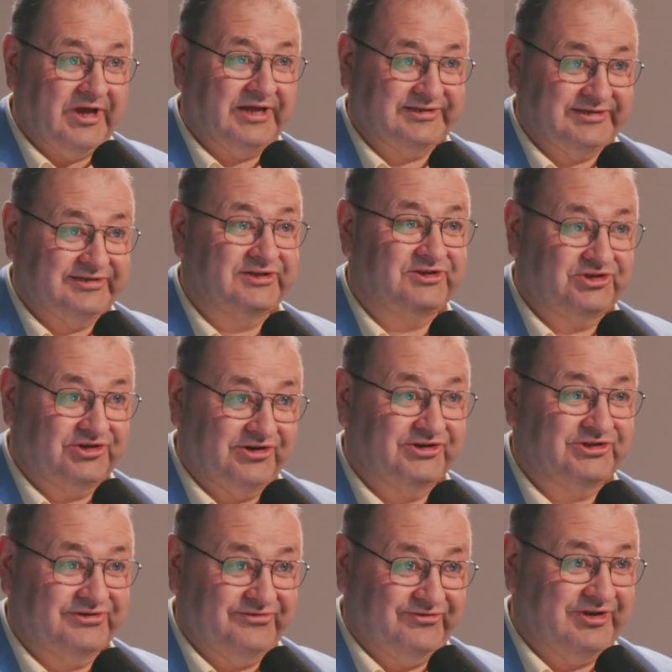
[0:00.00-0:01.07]
That's the
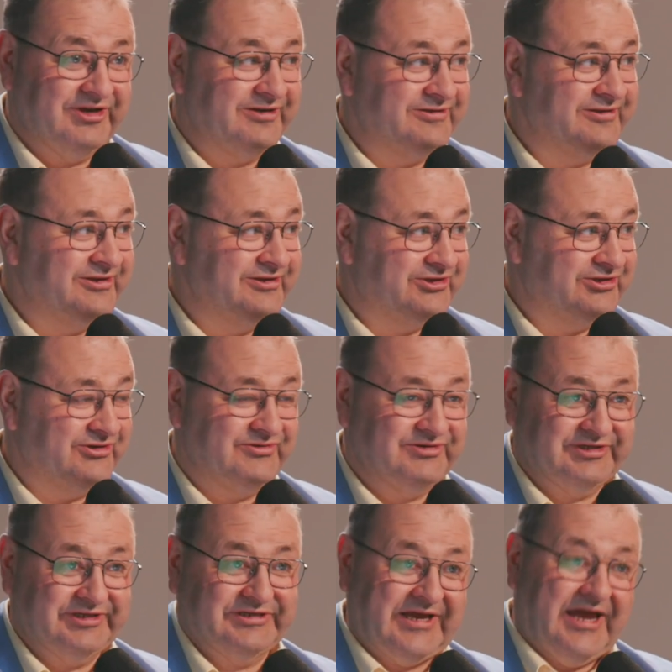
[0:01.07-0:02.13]
Church of England. So
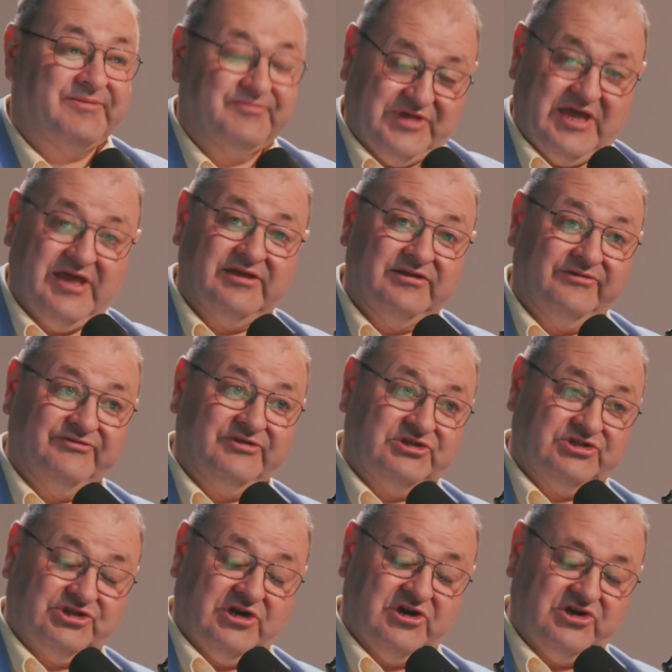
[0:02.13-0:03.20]
he says, I'm the head of
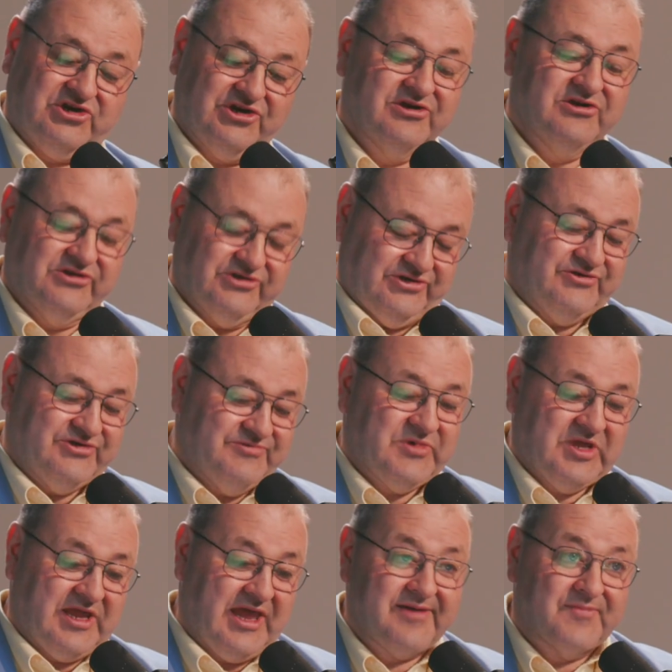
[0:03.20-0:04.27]
the church. So he
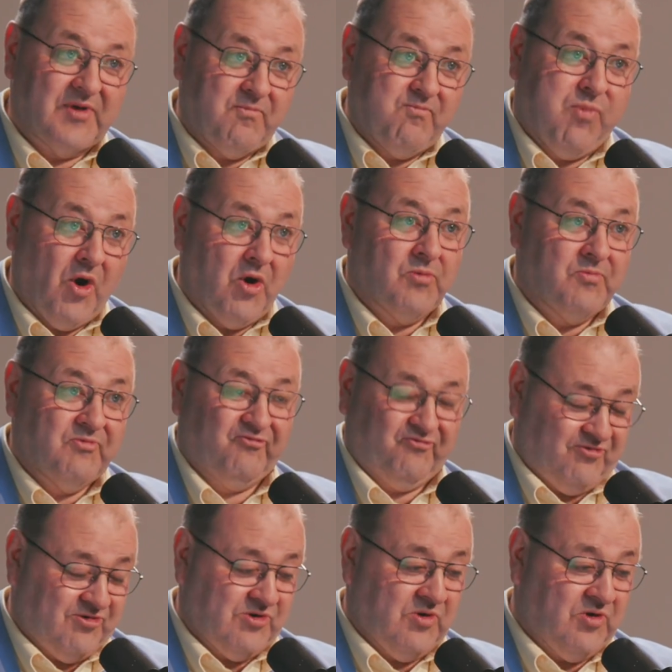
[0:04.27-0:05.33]
became a pope
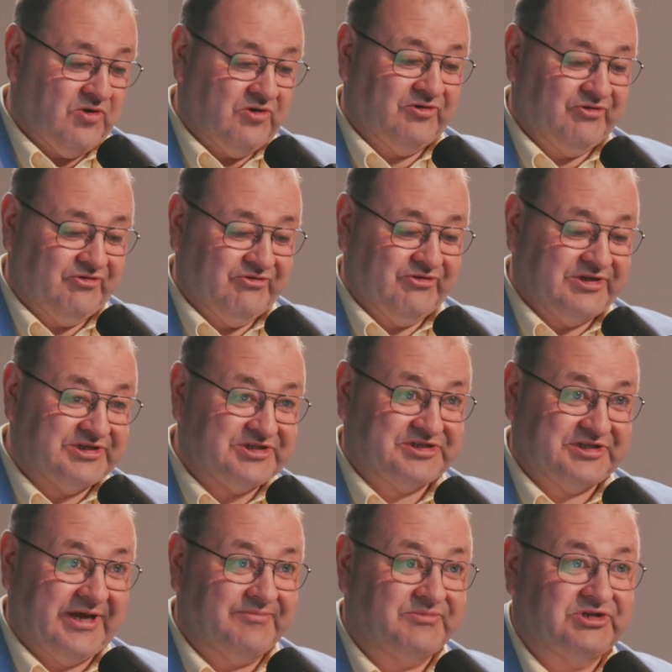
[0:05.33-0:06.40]
for all his
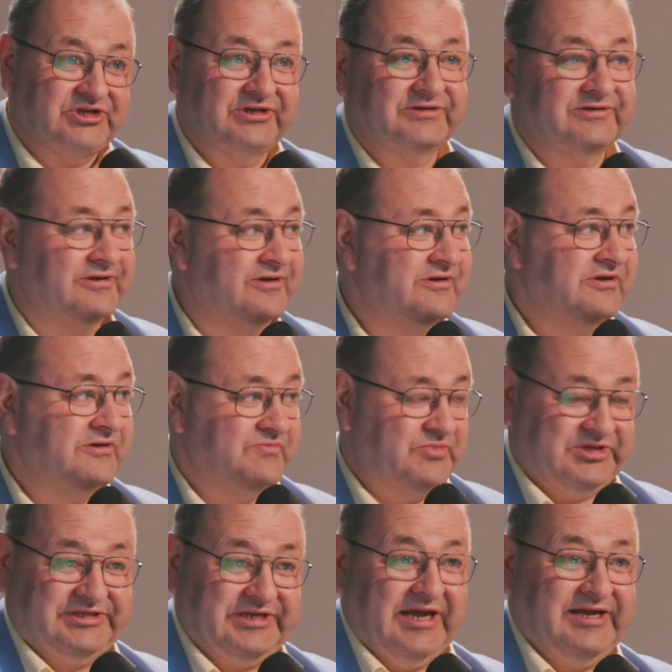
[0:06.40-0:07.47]
subjects,
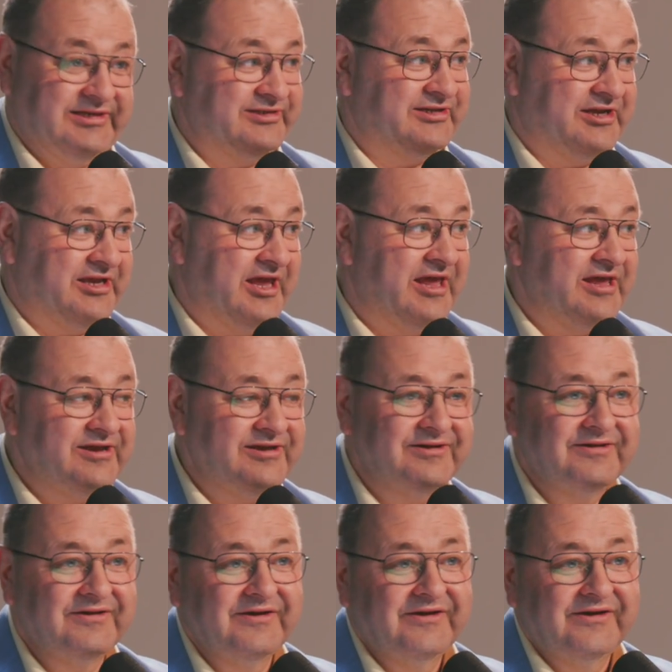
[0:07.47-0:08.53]
besides the
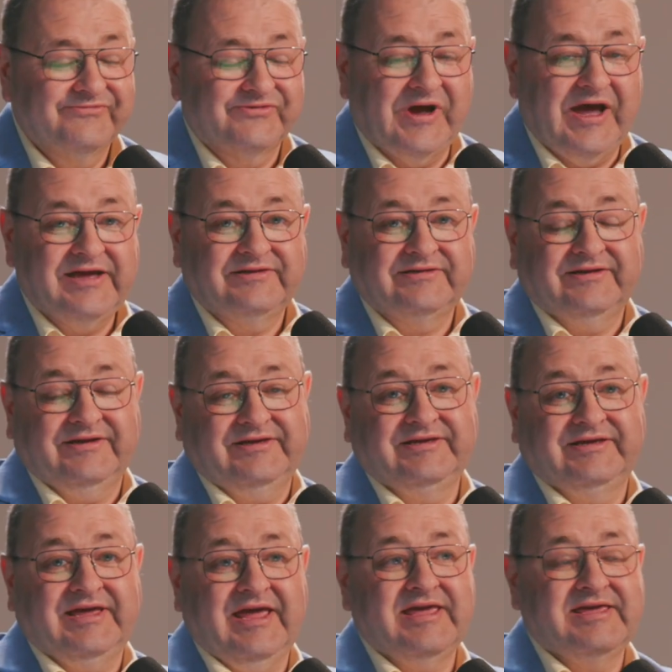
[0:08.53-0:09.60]
king, right?
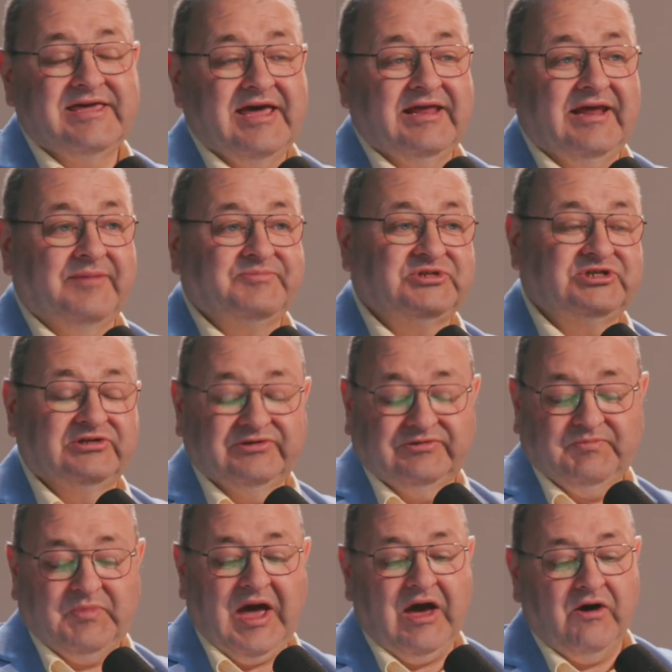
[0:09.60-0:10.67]
He had
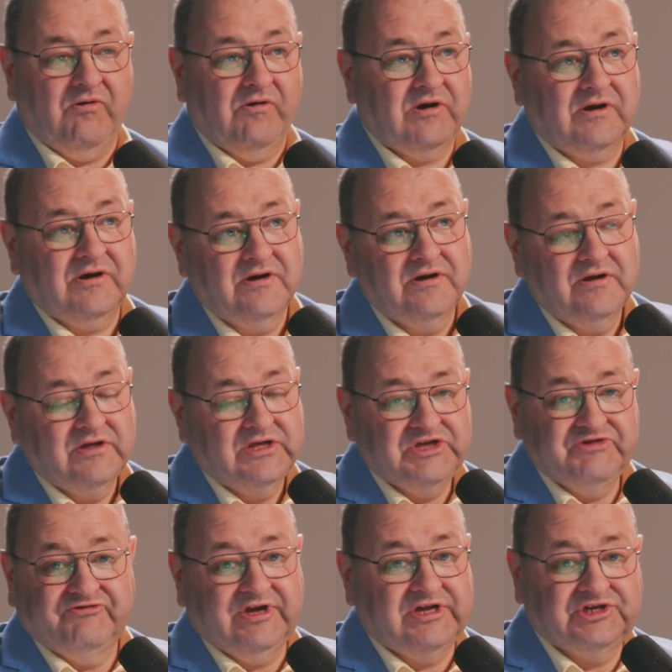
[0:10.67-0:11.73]
absolute power.
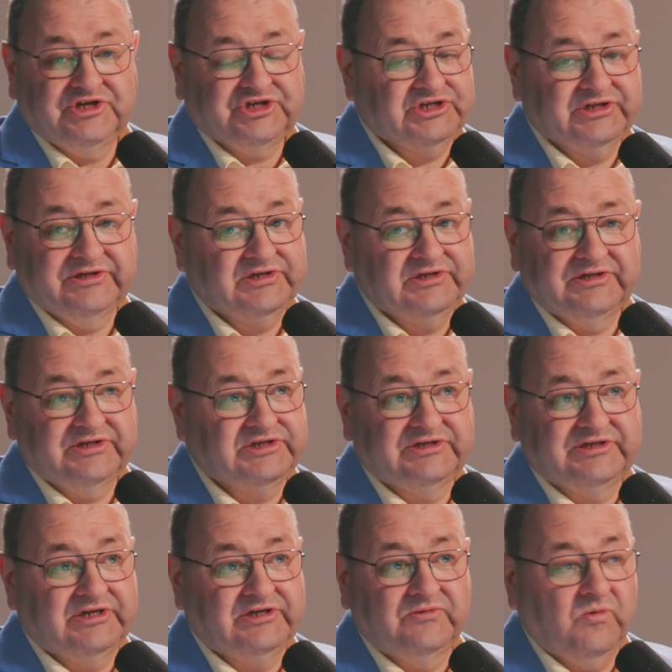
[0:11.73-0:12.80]
Eventually,
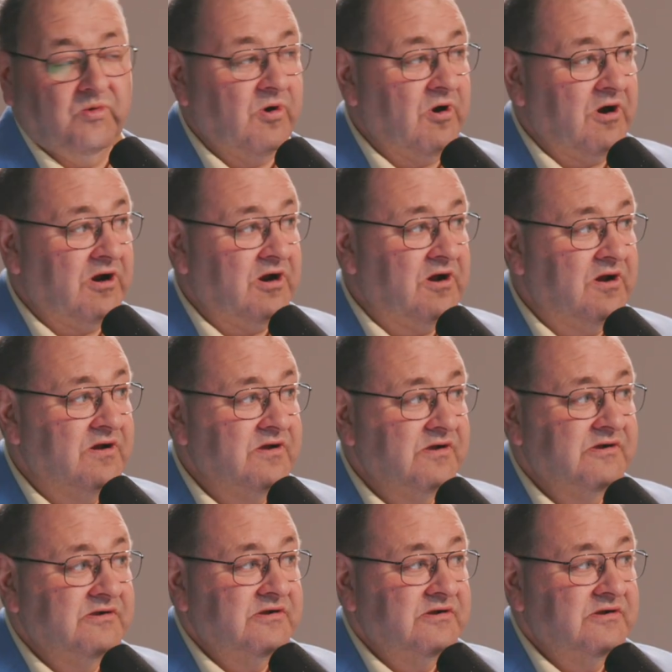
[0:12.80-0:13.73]
this didn't work.